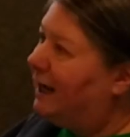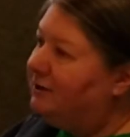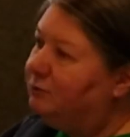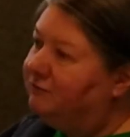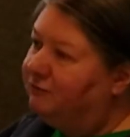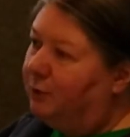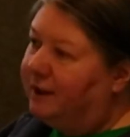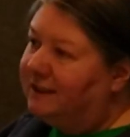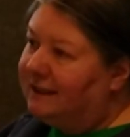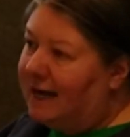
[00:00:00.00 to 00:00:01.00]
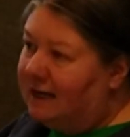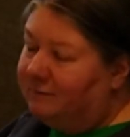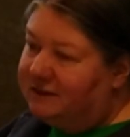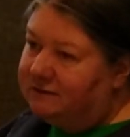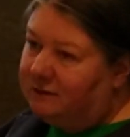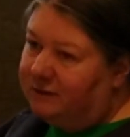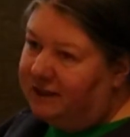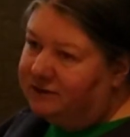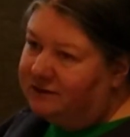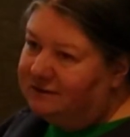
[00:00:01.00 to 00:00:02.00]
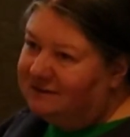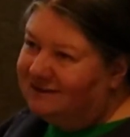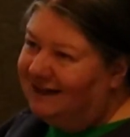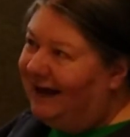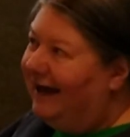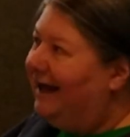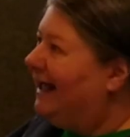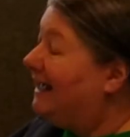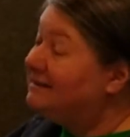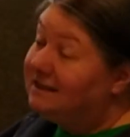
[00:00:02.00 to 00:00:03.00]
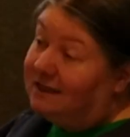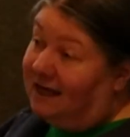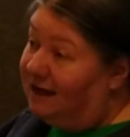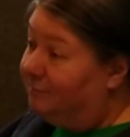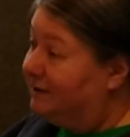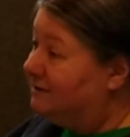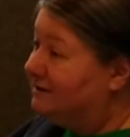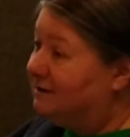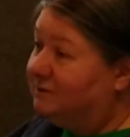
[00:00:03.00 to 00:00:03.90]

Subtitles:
to avoid anonymous donations. It's gonna happen. Someone's